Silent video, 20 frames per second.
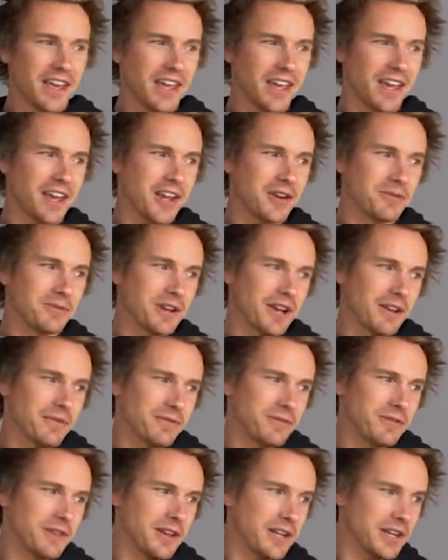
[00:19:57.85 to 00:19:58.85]
And we got
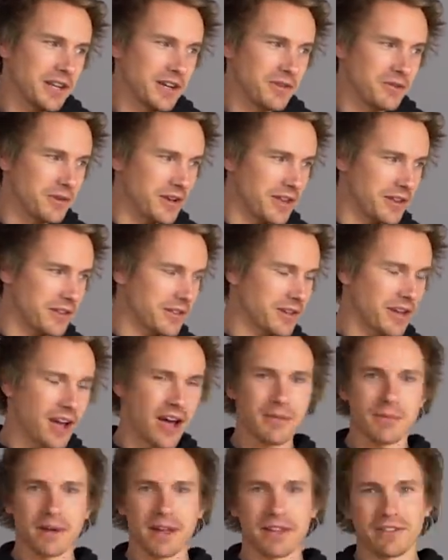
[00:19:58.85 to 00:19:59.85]
flooded with
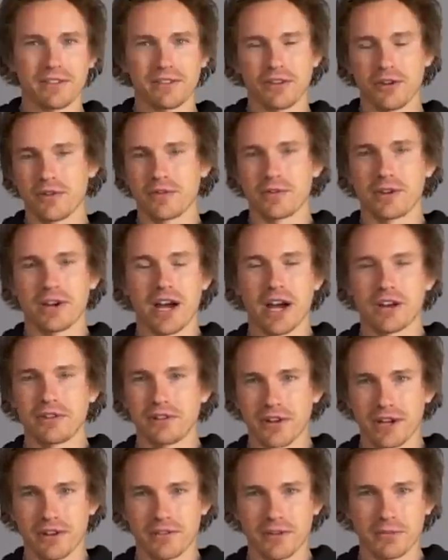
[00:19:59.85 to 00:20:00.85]
comments, over
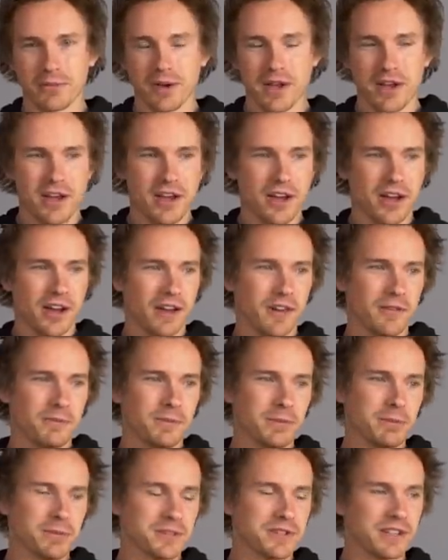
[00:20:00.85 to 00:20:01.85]
100 of them,
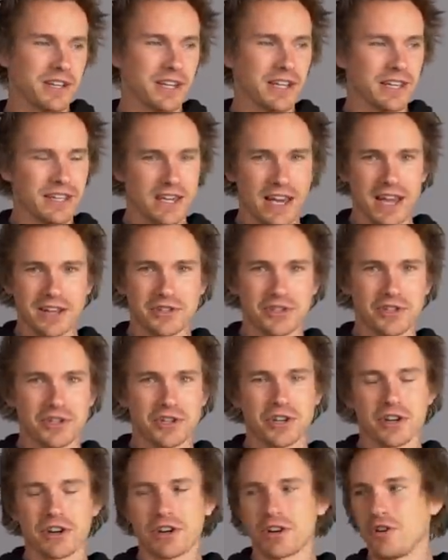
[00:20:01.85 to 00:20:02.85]
people saying, yes,
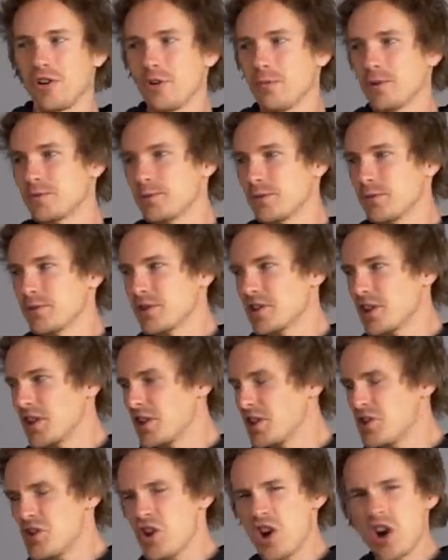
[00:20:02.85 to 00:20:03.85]
sure, and a whole bunch of people
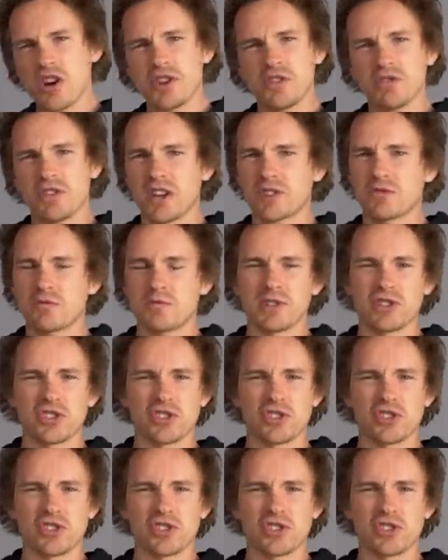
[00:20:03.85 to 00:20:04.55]
saying, no, you guys would be